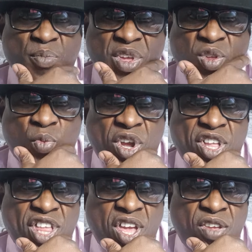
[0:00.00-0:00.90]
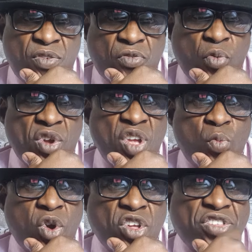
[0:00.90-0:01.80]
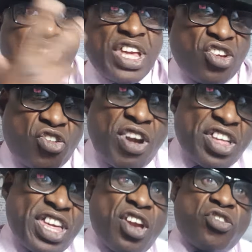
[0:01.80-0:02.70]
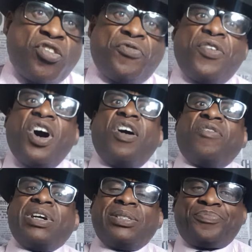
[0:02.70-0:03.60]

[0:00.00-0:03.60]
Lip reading: me to where they thought he was, and Crash how's your father.